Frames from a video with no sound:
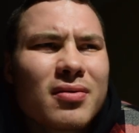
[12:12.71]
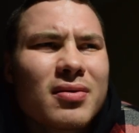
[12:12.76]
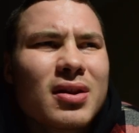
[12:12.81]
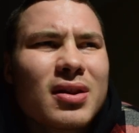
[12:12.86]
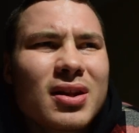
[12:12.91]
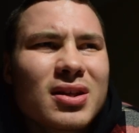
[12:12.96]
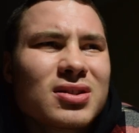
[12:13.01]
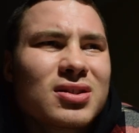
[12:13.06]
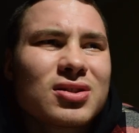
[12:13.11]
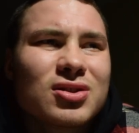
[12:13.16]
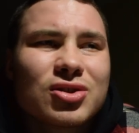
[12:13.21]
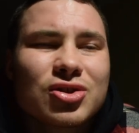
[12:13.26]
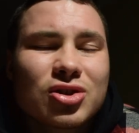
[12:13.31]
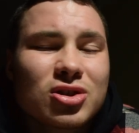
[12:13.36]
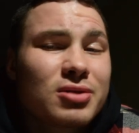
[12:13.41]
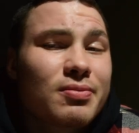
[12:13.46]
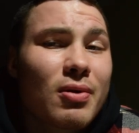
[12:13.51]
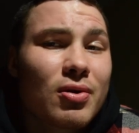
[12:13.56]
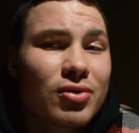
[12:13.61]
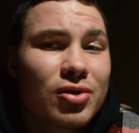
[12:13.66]
And this isn't
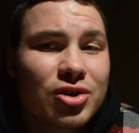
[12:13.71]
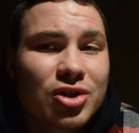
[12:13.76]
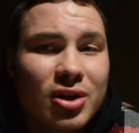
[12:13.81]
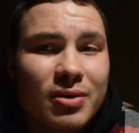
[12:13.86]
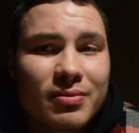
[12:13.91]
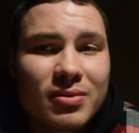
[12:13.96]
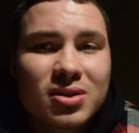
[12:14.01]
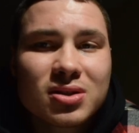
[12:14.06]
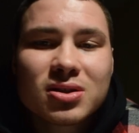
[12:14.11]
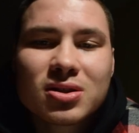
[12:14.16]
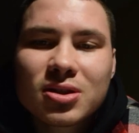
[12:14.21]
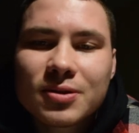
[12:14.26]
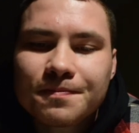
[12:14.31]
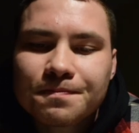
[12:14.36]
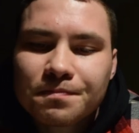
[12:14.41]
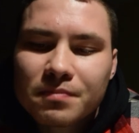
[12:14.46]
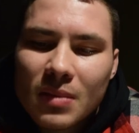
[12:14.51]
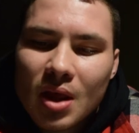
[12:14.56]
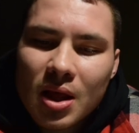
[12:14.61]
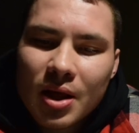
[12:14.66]
just about the gym,
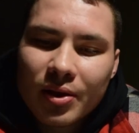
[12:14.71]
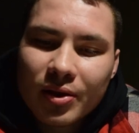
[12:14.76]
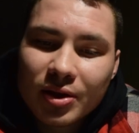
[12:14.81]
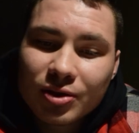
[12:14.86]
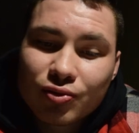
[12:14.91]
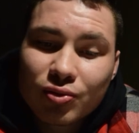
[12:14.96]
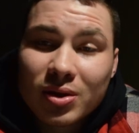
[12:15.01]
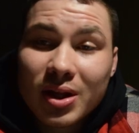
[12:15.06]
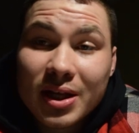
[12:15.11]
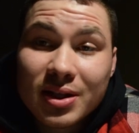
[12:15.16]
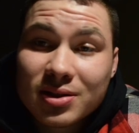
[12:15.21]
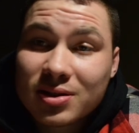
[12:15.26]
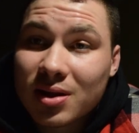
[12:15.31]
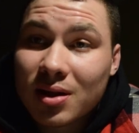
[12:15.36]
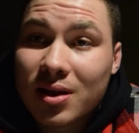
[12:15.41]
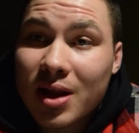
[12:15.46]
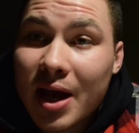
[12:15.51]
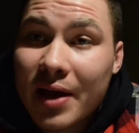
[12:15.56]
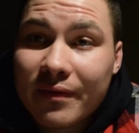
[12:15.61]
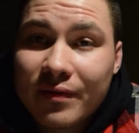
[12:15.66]
this relates to
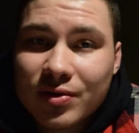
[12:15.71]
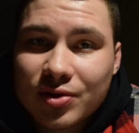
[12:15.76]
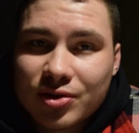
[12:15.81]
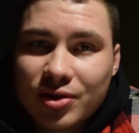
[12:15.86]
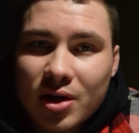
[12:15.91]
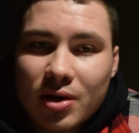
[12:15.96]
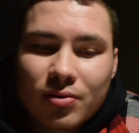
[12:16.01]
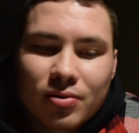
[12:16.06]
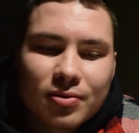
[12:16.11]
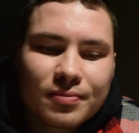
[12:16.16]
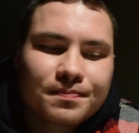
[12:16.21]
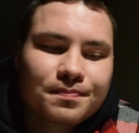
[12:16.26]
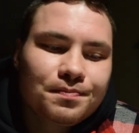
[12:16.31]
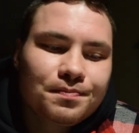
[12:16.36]
life in general.